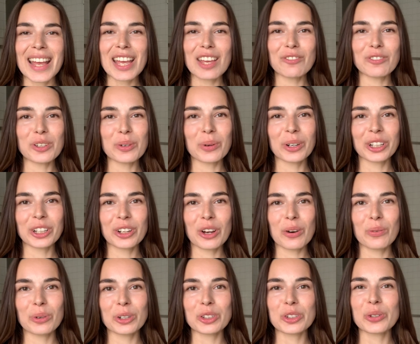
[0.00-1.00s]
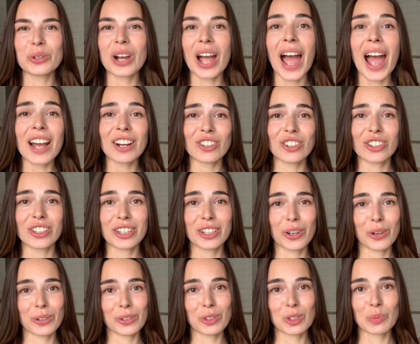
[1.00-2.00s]
If you want to know what you're actually
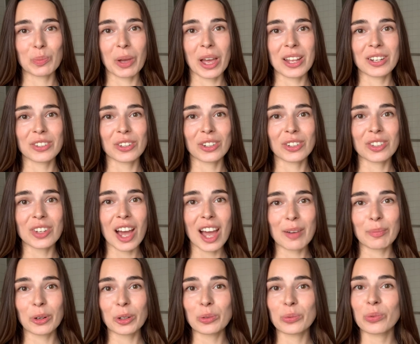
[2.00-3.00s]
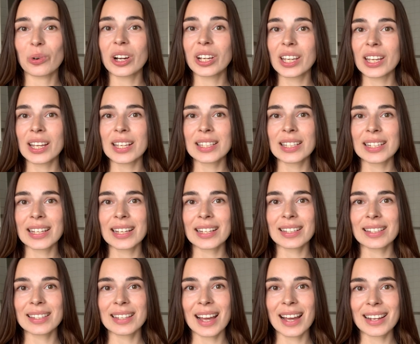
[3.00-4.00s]
going to spend your time on working as a
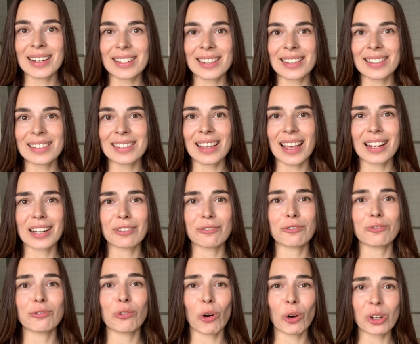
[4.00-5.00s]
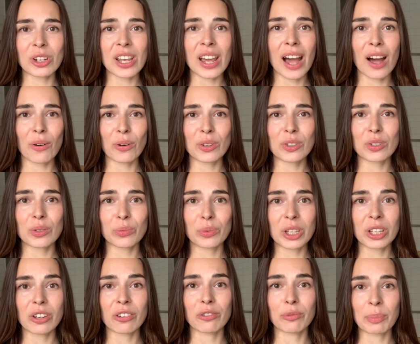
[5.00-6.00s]
data scientist and if 40 hours a
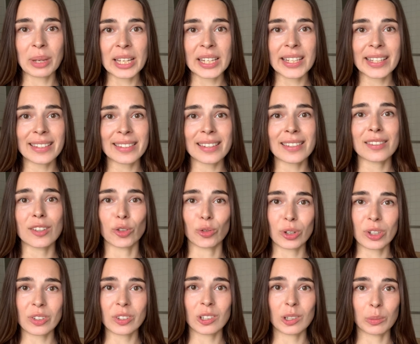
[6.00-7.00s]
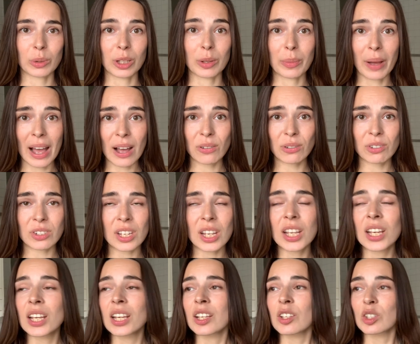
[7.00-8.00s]
week of meetings is a reasonable amount,
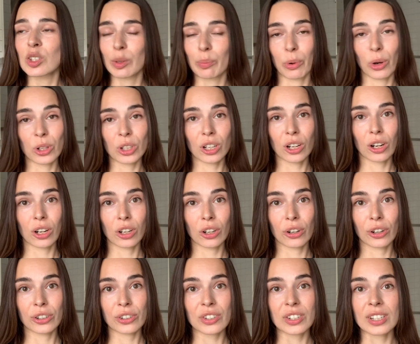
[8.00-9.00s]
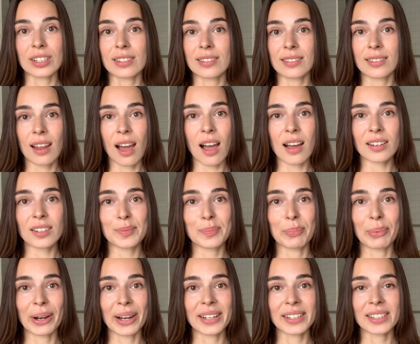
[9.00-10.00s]
spoiler alert, it's not,
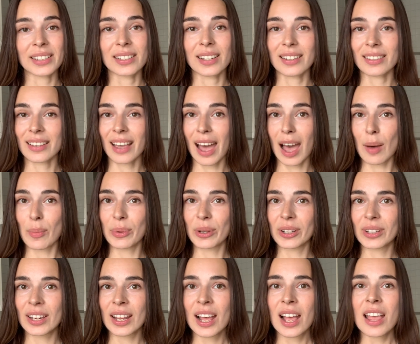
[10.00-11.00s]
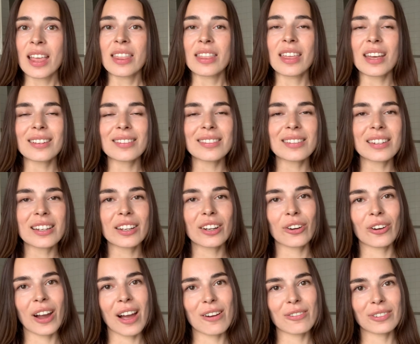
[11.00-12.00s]
but it does happen, then stick
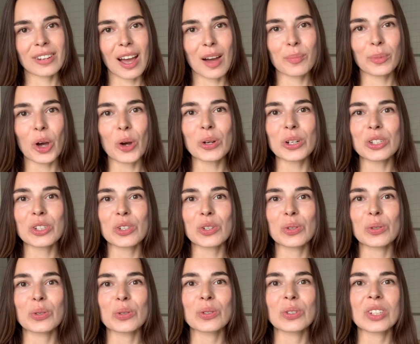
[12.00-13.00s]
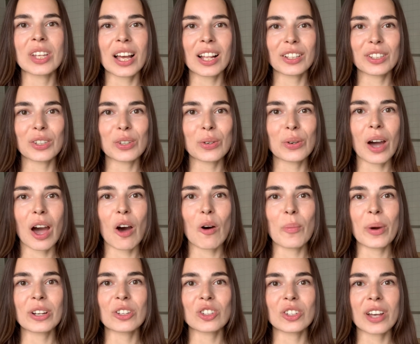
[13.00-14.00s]
around. I'm going to tell you how
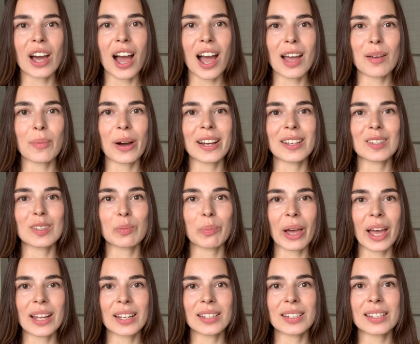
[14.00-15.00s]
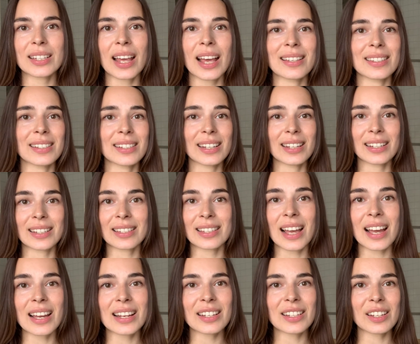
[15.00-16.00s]
much time I spend as a data
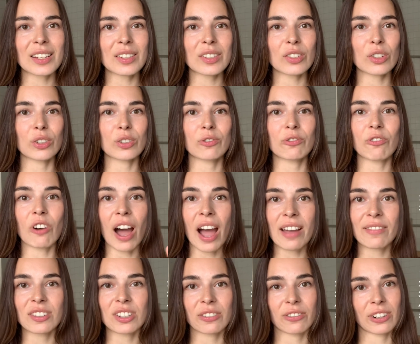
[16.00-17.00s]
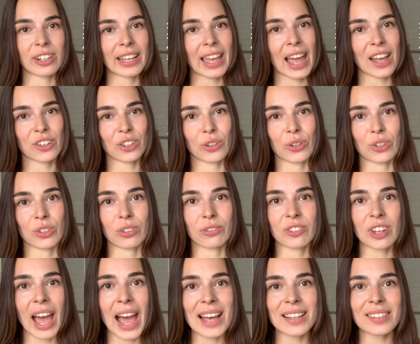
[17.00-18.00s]
scientist on five different categories of
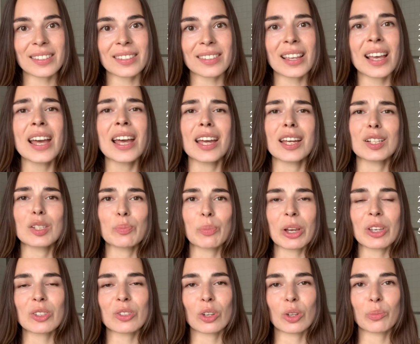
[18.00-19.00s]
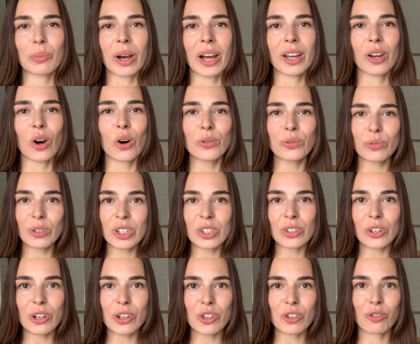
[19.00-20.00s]
tasks. It's based on my own
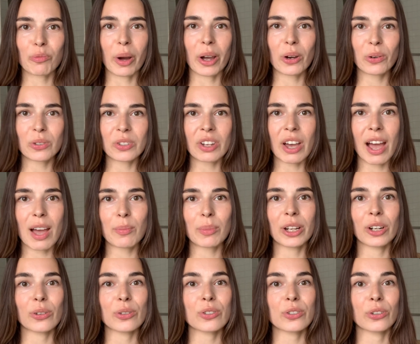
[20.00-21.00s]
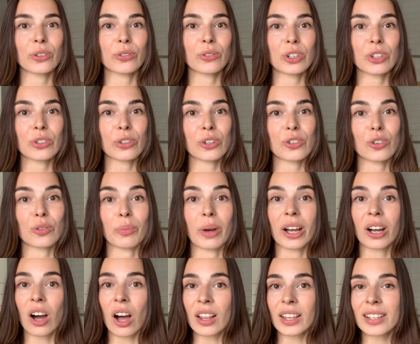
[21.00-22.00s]
research of my own time and also on research on my
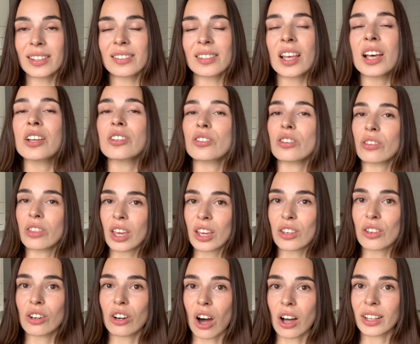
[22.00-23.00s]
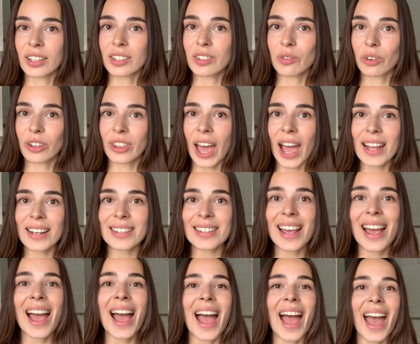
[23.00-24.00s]
colleagues. So thank you colleagues for that
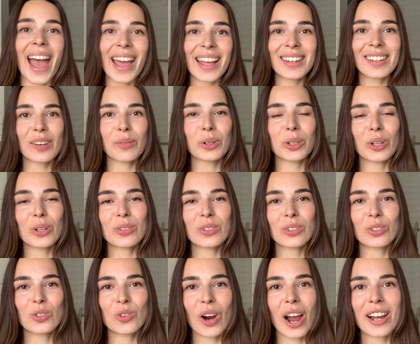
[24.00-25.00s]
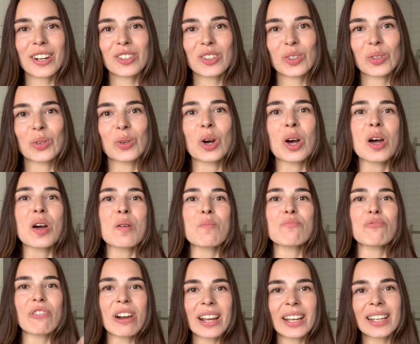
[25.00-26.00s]
and I will also try to
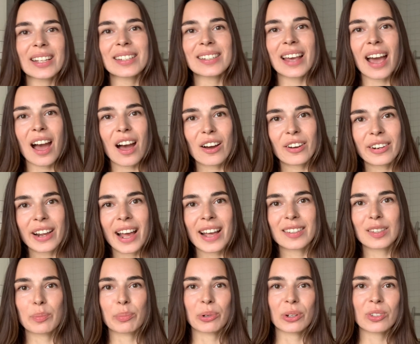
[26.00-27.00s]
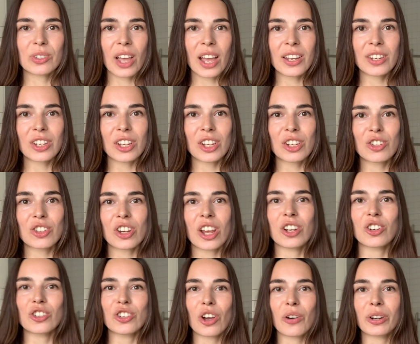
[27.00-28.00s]
break it down as a percentage
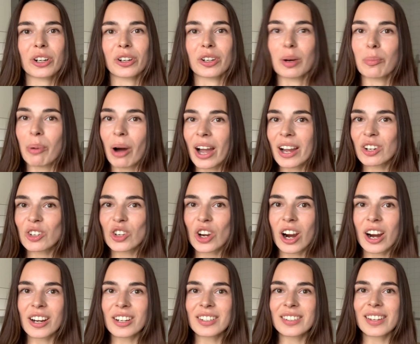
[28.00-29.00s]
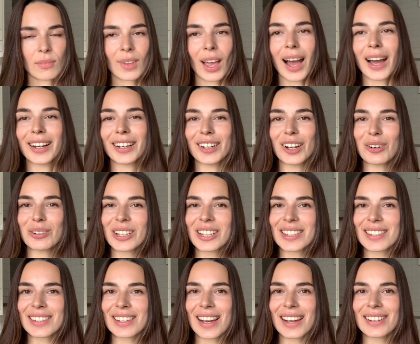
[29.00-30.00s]
and show it on a pie chart. I know
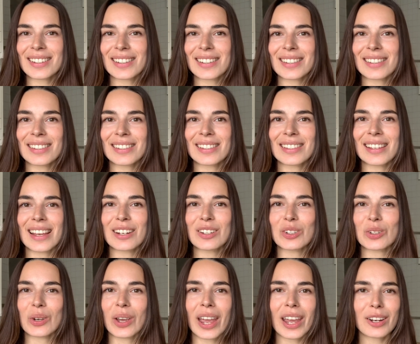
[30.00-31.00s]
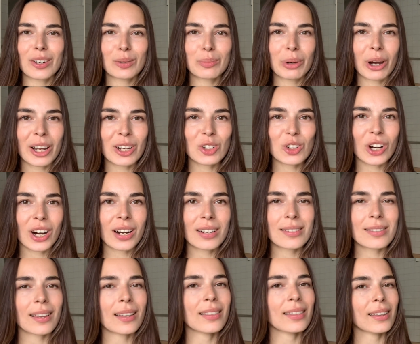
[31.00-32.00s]
data scientists tend to hate on pie
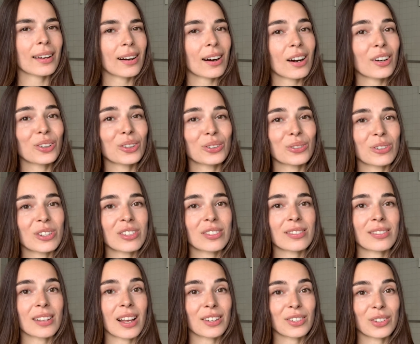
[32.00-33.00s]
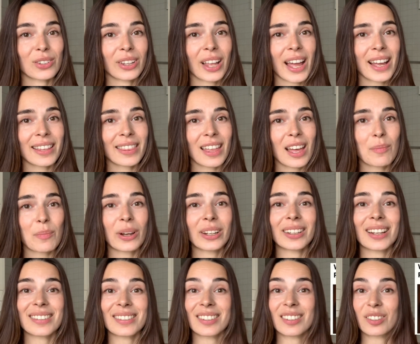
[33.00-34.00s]
charts and there are good reasons not to like them
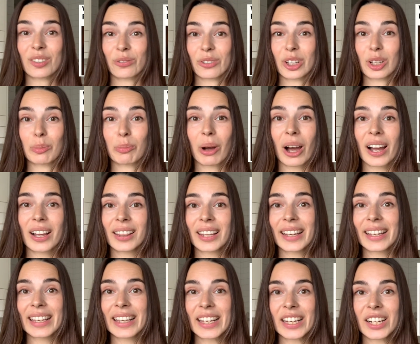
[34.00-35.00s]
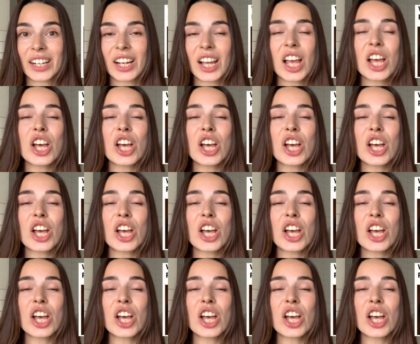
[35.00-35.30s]
unless it's a real pie like here.